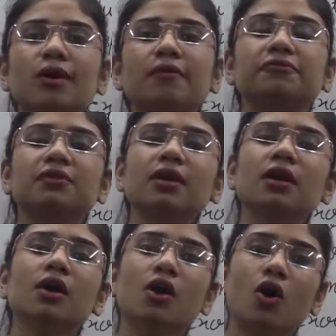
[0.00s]
of the
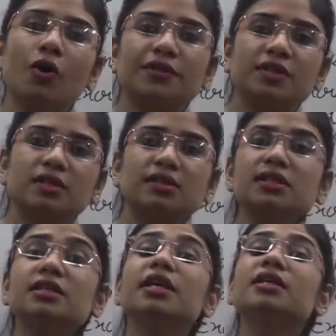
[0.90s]

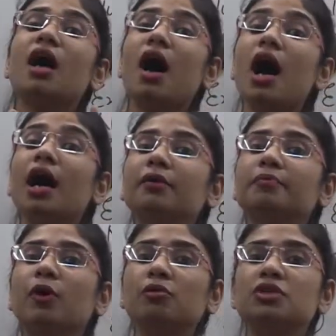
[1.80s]
oxygen in our
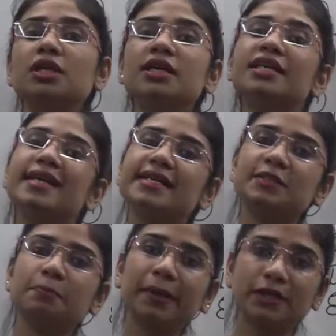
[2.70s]
body
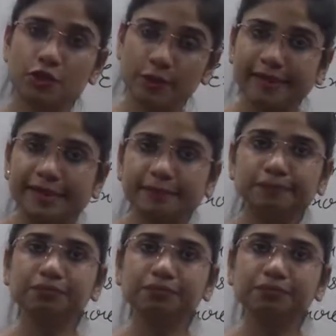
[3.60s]
especially.